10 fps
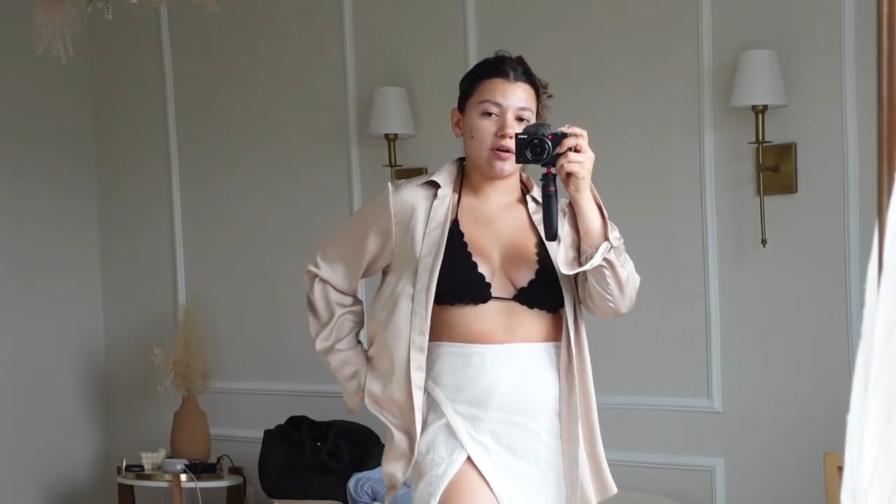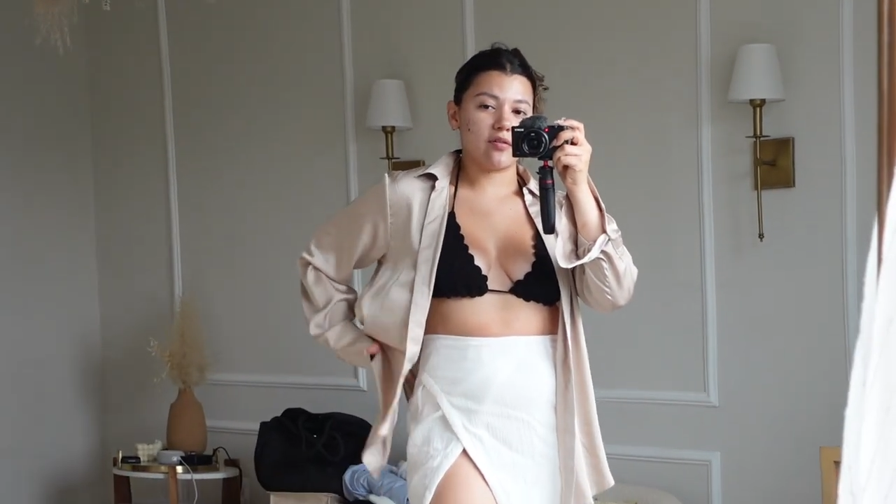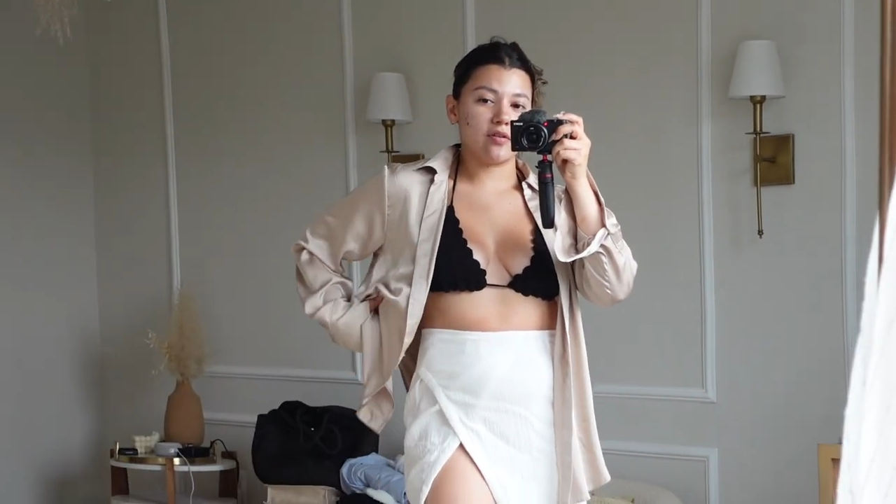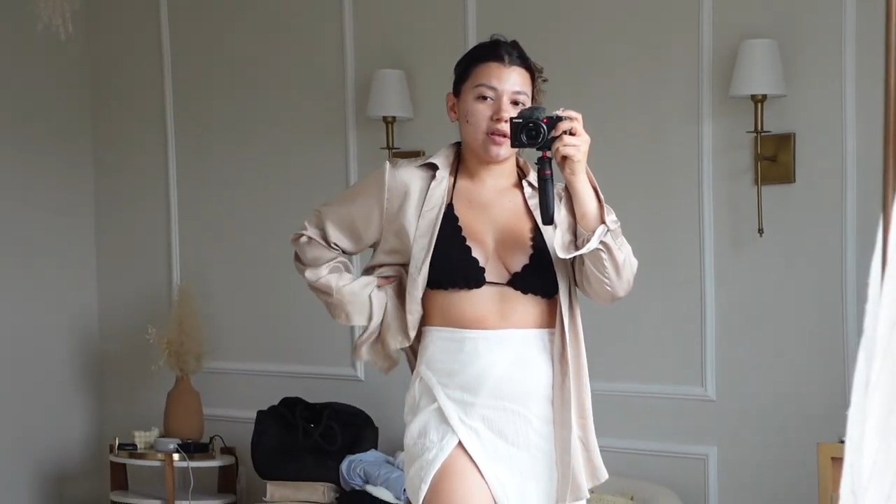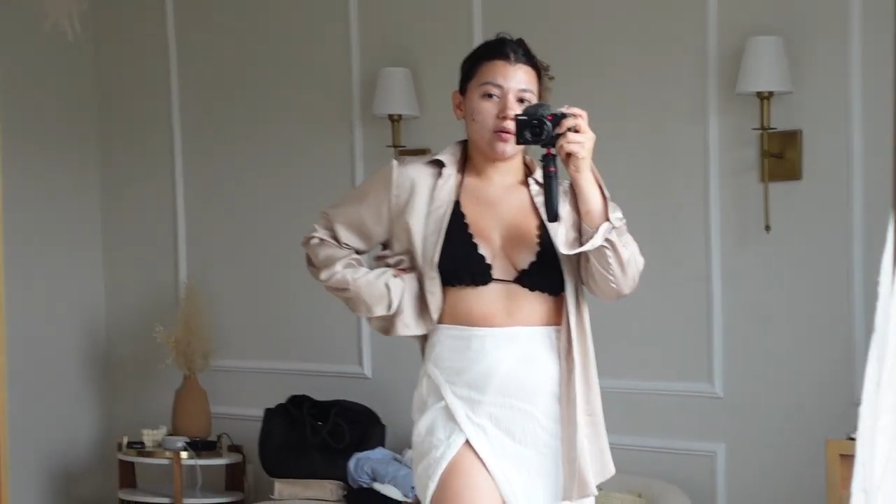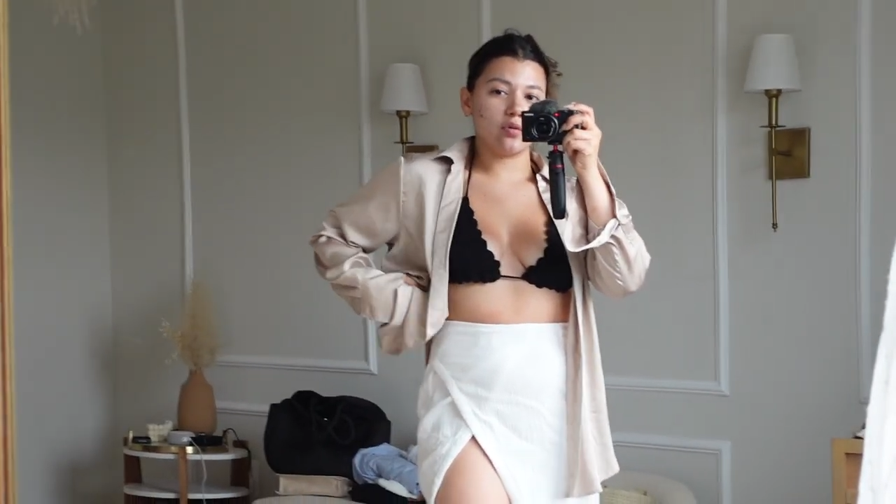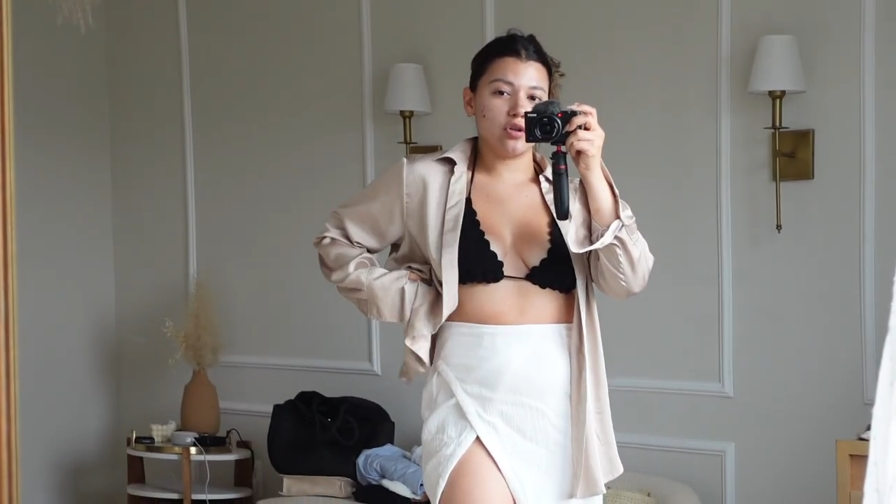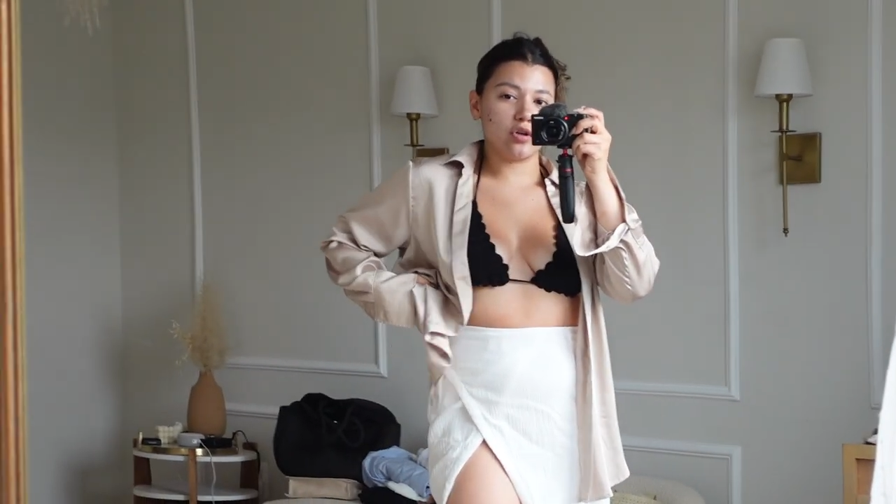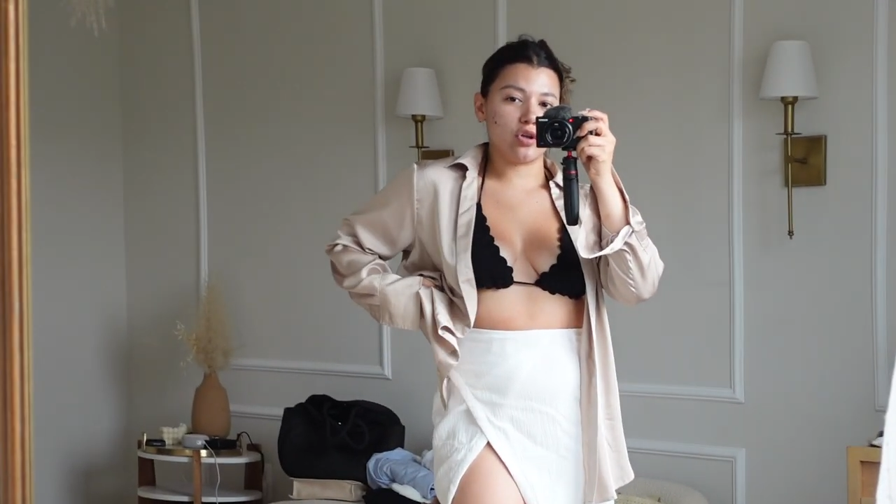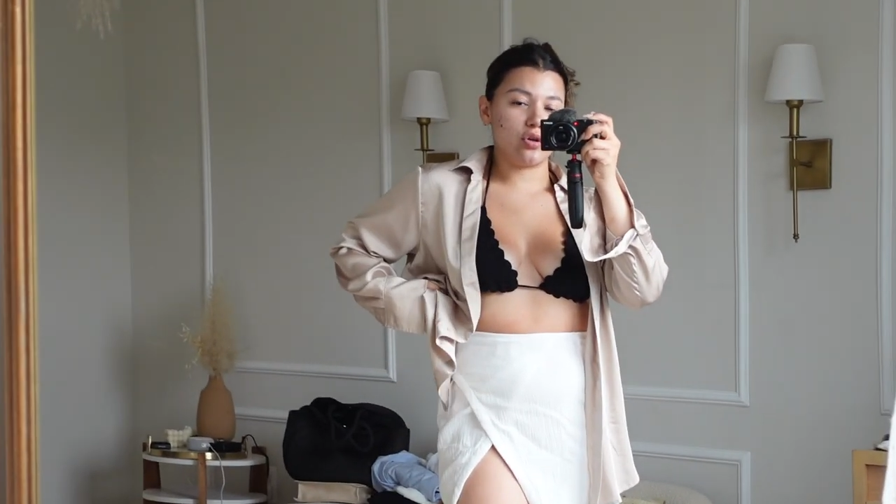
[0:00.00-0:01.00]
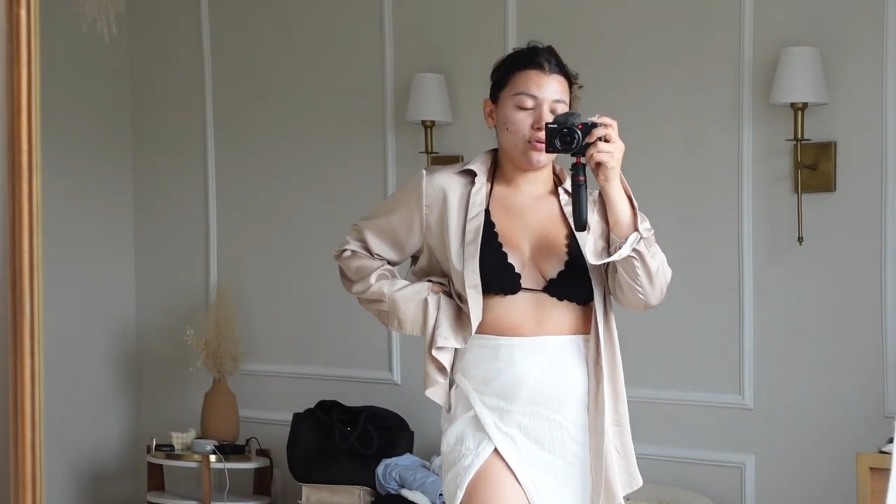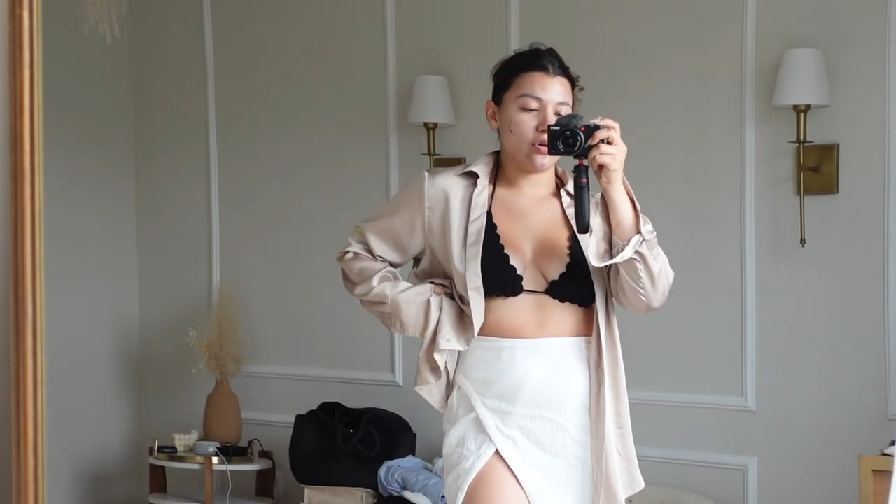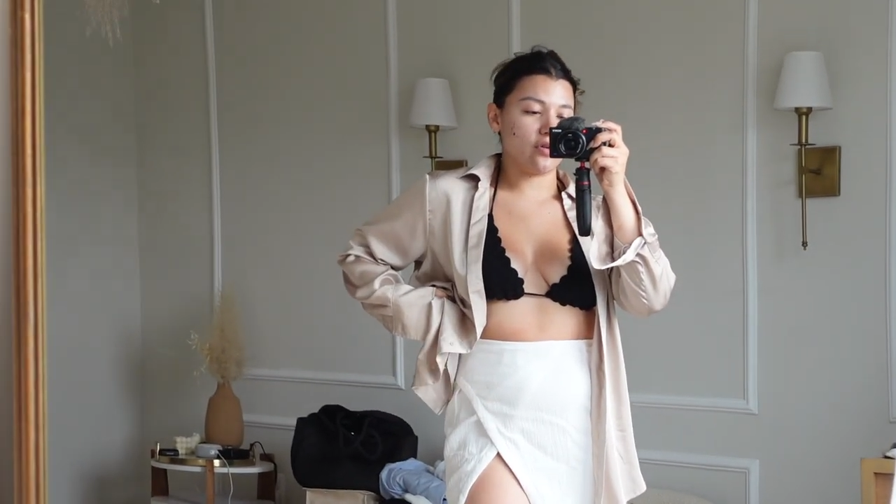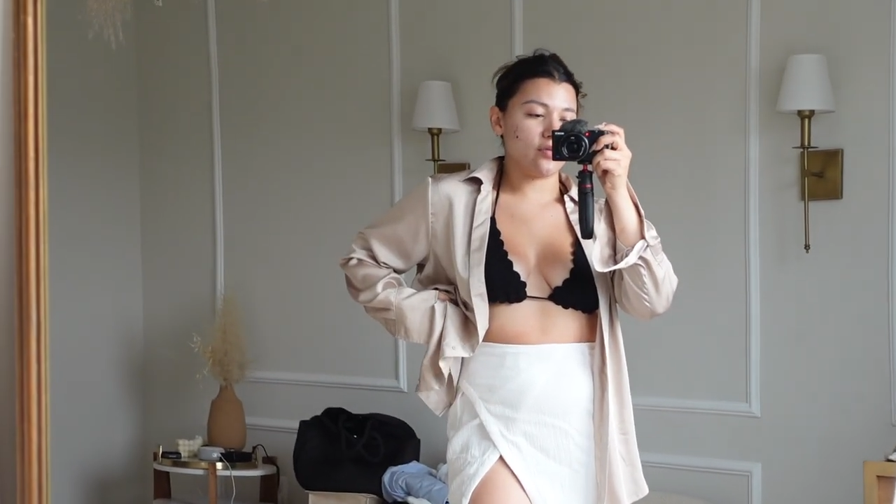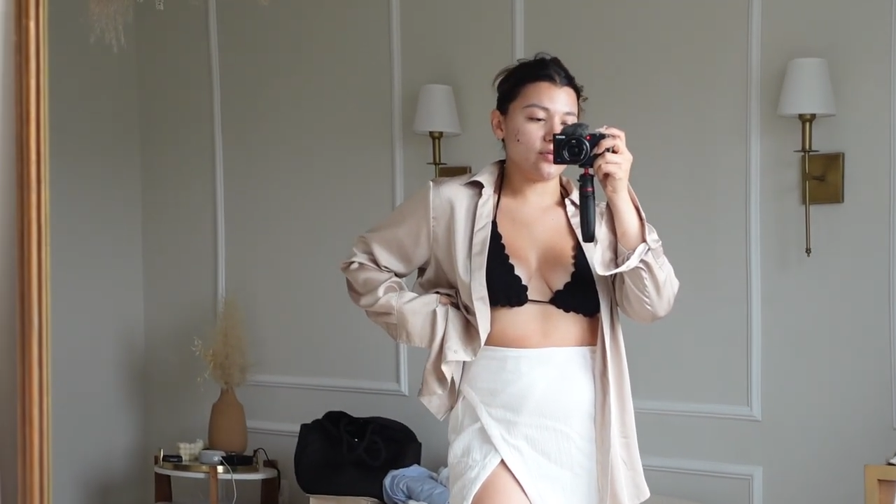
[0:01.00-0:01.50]
I feel like it would look
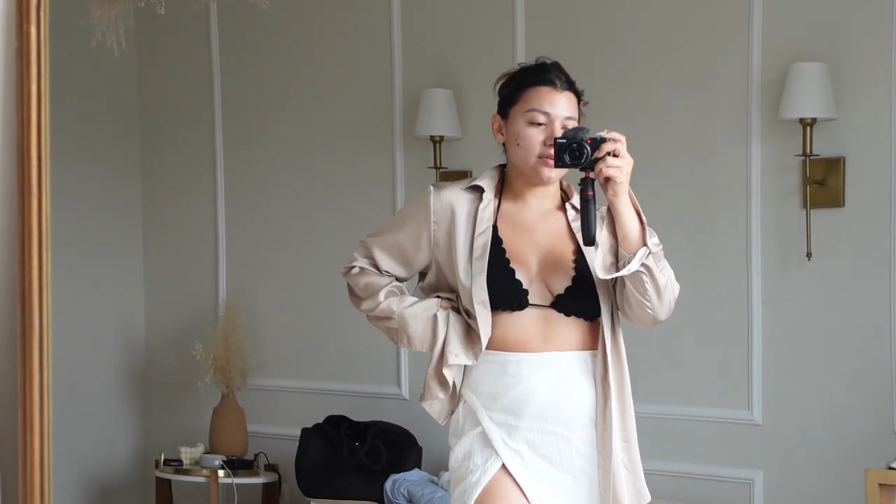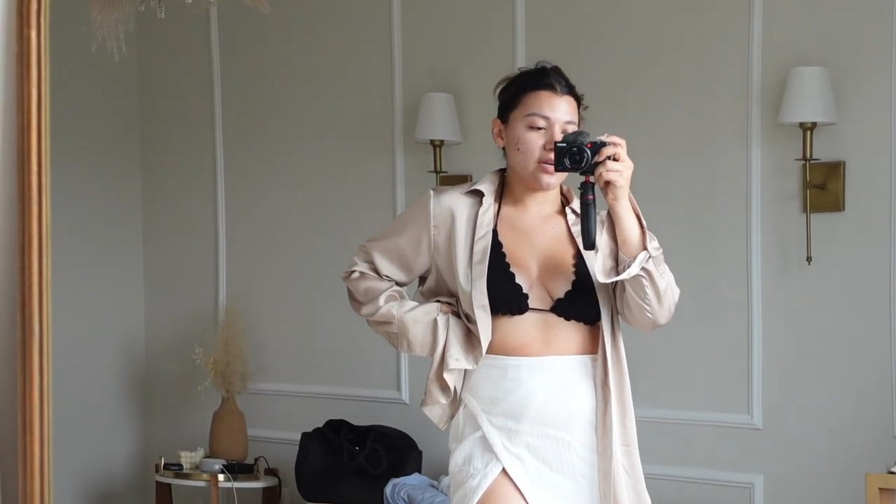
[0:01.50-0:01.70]
cuter if it was